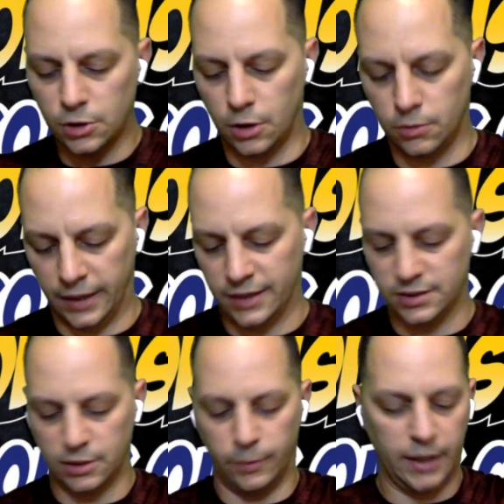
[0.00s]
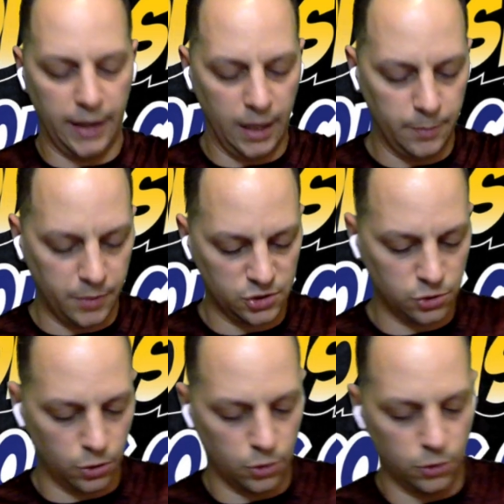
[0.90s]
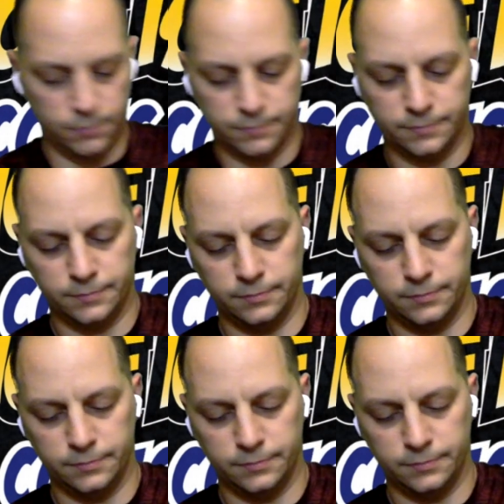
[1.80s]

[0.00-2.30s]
So, like I said, we got 8 books total.